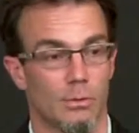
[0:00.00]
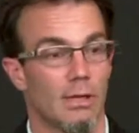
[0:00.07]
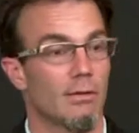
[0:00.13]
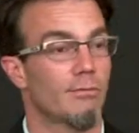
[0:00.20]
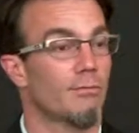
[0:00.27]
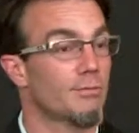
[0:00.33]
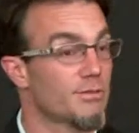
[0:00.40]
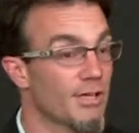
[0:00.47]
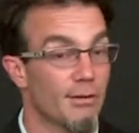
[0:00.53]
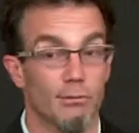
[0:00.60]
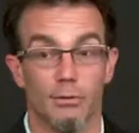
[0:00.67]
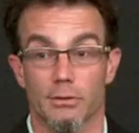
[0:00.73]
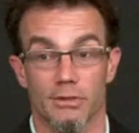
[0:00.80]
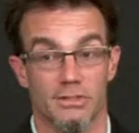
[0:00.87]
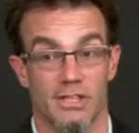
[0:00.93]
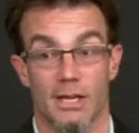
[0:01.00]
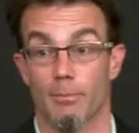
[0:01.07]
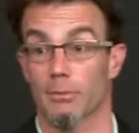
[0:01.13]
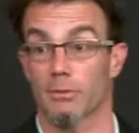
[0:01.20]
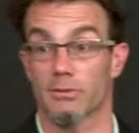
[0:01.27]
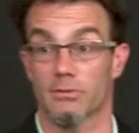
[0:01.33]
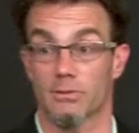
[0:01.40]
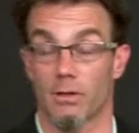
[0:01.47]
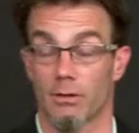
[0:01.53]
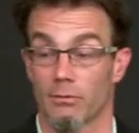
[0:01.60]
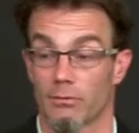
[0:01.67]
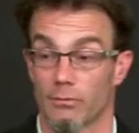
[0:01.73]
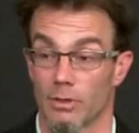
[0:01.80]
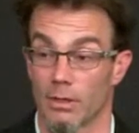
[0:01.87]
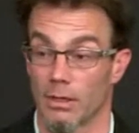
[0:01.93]
We have several examples
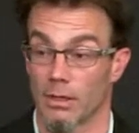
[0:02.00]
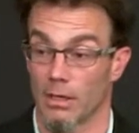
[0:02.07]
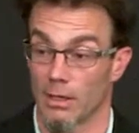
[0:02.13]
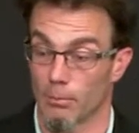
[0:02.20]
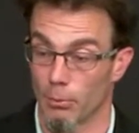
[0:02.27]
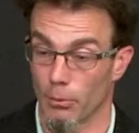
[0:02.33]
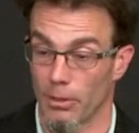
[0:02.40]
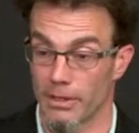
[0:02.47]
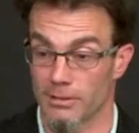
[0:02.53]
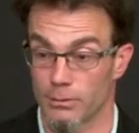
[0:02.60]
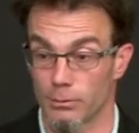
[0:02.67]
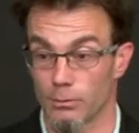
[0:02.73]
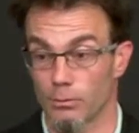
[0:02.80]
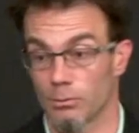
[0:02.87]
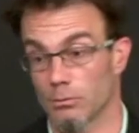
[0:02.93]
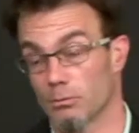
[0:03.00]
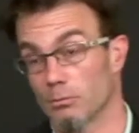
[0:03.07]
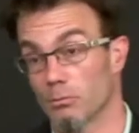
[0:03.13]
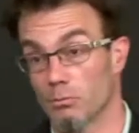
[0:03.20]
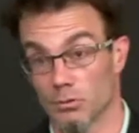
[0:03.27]
of employees who,